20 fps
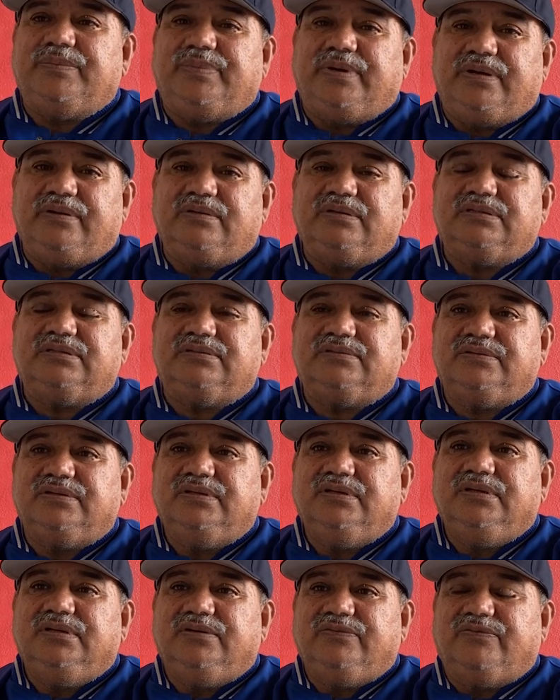parents
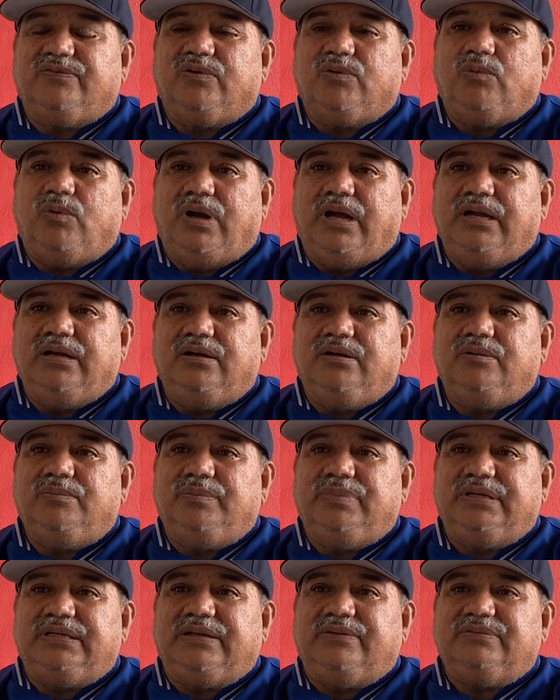for a while,
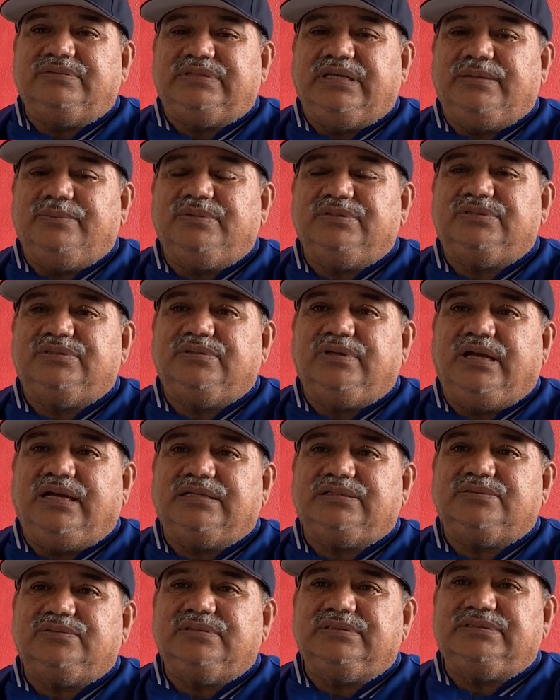but I was able to
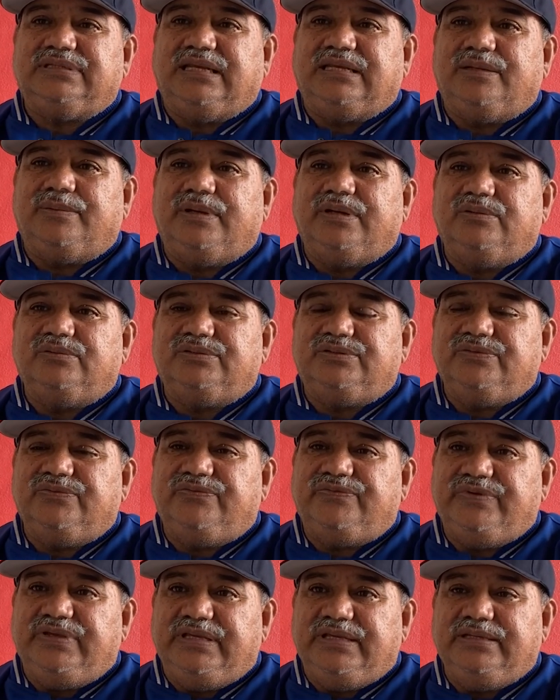actually stand on my own 2
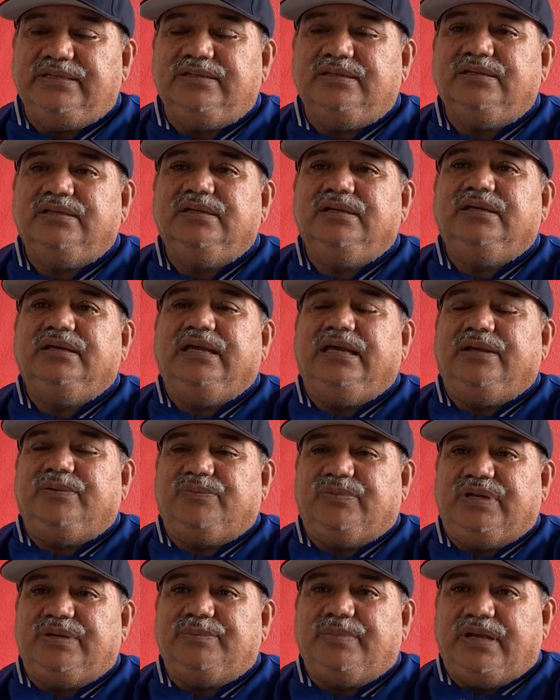feet and
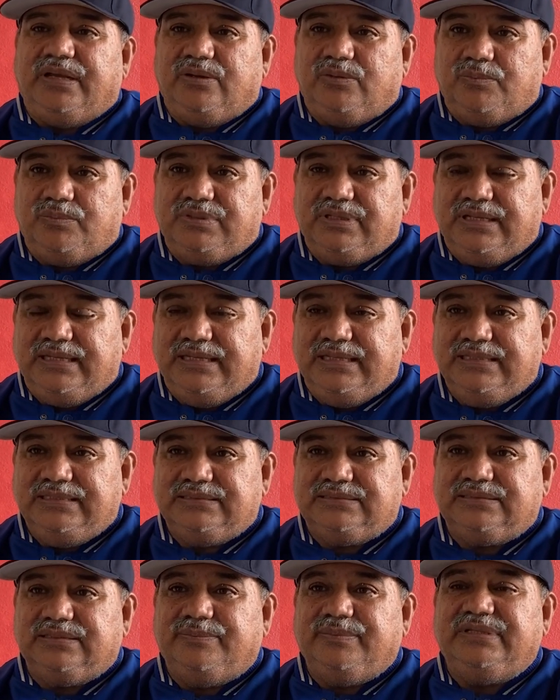rent my own
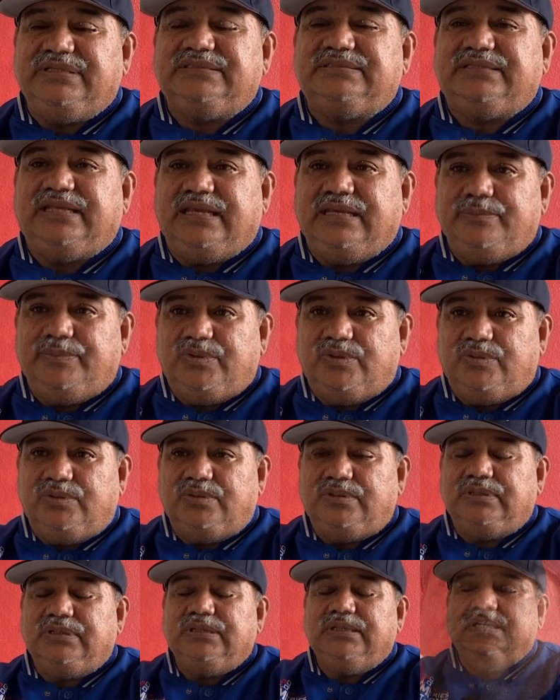place and be
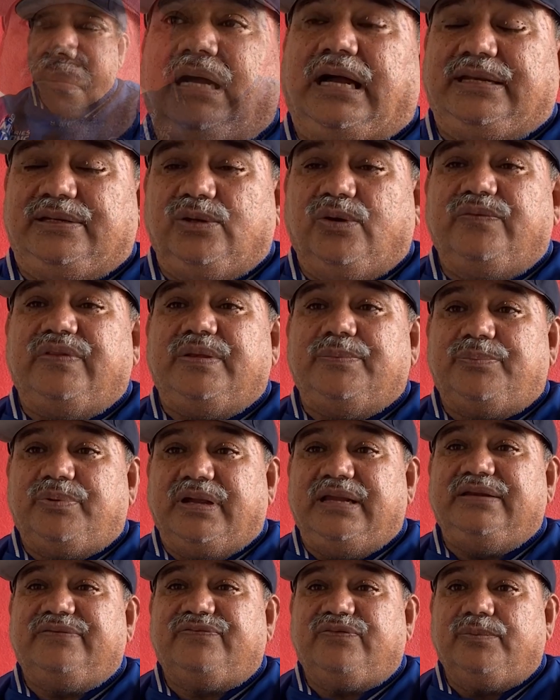stable. I know they
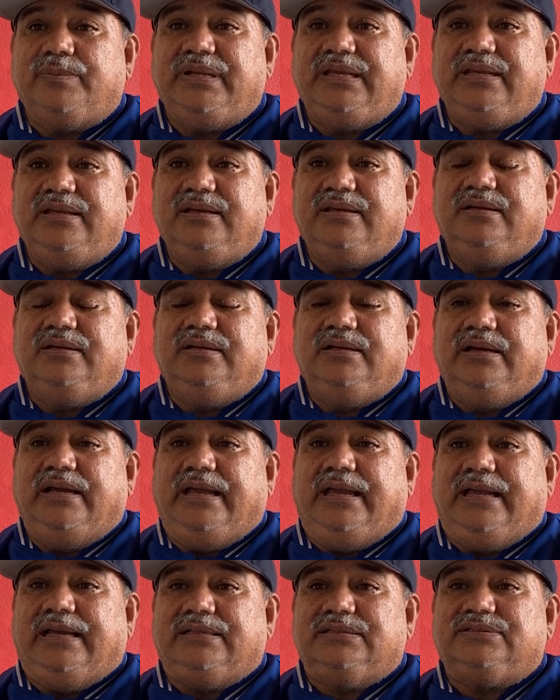prayed for me,
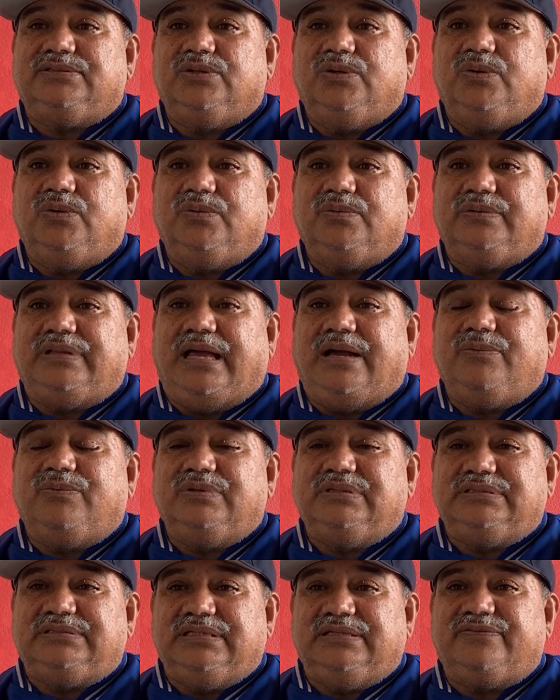and so that
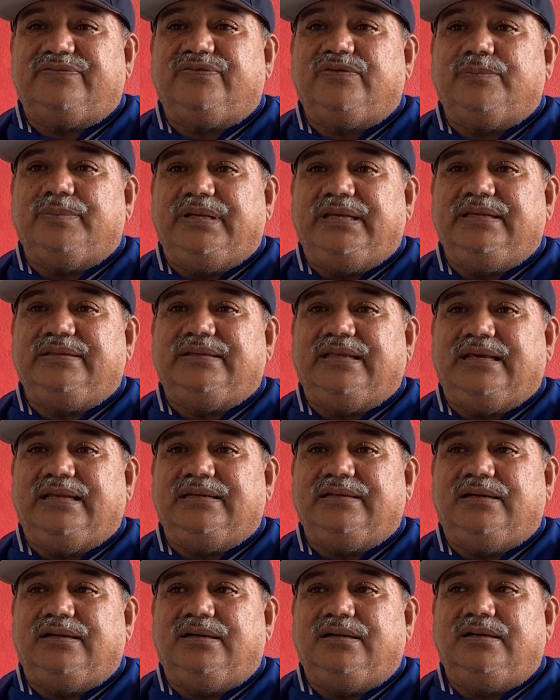was it for me
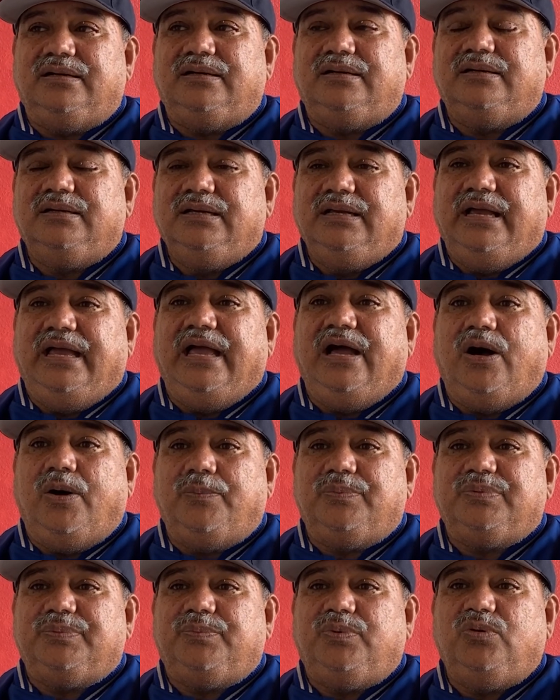that
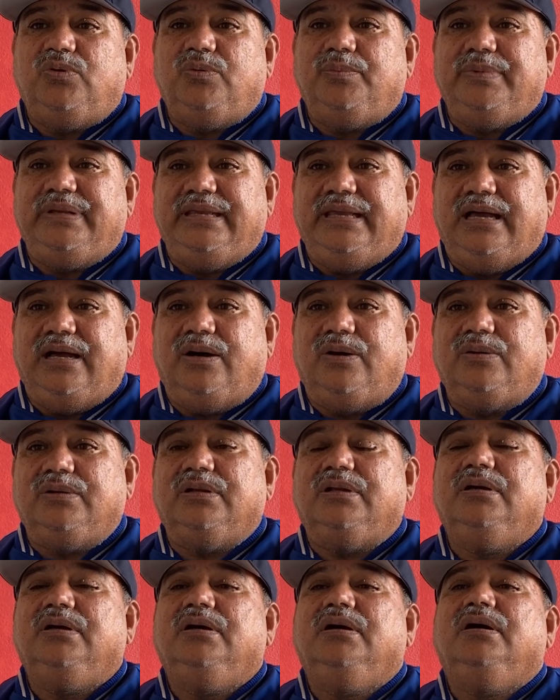helped pull me out
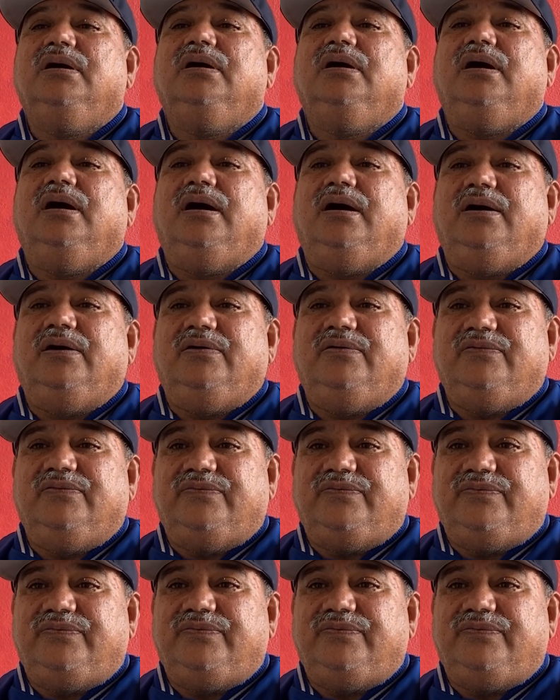of